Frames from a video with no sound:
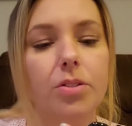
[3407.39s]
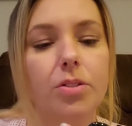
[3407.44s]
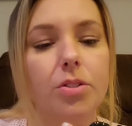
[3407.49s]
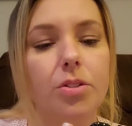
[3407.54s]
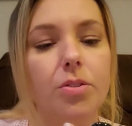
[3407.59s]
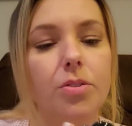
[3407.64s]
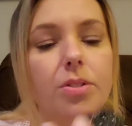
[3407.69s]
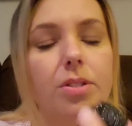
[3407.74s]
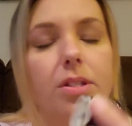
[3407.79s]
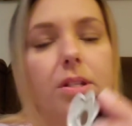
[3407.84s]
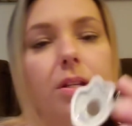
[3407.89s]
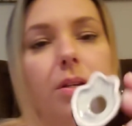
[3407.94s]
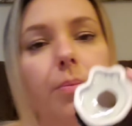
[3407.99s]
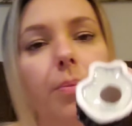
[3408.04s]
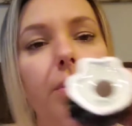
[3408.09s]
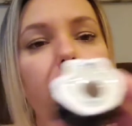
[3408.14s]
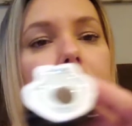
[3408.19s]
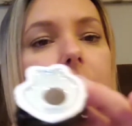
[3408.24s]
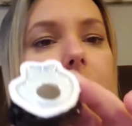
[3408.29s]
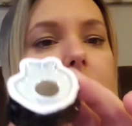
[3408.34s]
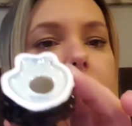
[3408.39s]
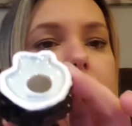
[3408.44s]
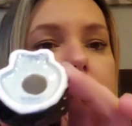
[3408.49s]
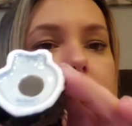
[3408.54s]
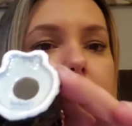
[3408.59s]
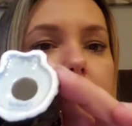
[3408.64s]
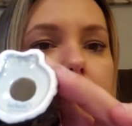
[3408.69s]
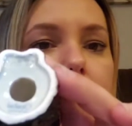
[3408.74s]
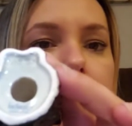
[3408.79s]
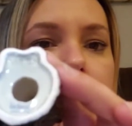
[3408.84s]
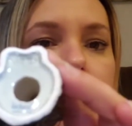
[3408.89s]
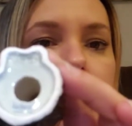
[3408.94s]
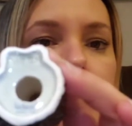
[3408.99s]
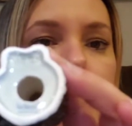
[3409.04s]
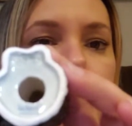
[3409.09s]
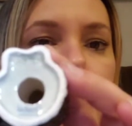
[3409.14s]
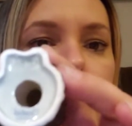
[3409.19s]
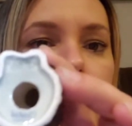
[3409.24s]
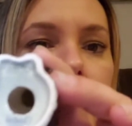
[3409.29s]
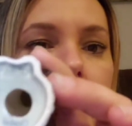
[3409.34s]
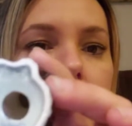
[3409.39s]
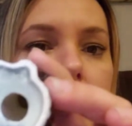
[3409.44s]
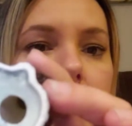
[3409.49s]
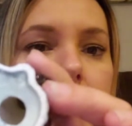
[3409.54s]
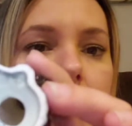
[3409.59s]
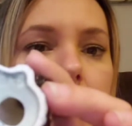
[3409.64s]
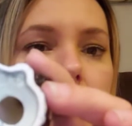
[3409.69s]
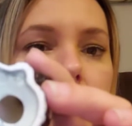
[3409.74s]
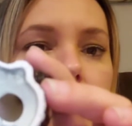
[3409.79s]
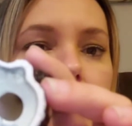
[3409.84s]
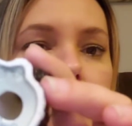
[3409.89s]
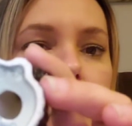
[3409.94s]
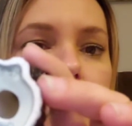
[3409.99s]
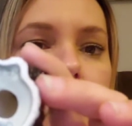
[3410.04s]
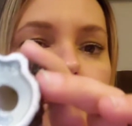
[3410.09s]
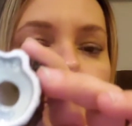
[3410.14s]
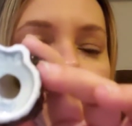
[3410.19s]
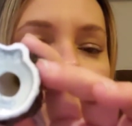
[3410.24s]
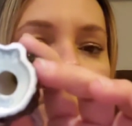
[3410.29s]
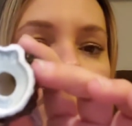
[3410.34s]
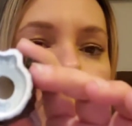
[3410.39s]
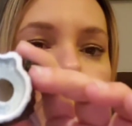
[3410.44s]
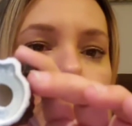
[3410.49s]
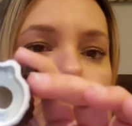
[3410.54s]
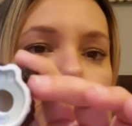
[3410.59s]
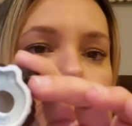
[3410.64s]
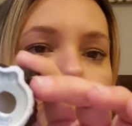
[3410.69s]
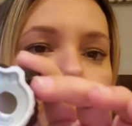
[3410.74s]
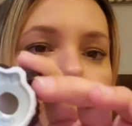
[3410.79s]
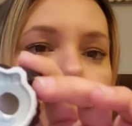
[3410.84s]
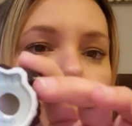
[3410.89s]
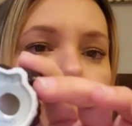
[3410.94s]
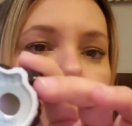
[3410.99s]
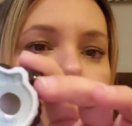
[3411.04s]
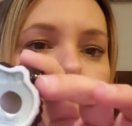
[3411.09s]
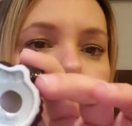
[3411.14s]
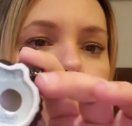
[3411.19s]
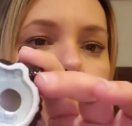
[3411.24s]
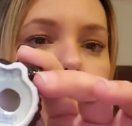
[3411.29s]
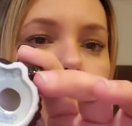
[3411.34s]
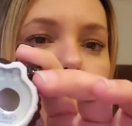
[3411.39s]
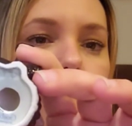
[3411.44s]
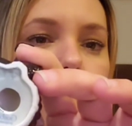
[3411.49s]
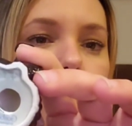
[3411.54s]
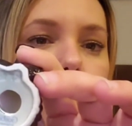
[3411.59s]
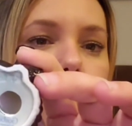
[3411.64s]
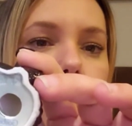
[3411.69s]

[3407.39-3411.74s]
to see but he is stamped on the bottom with the logo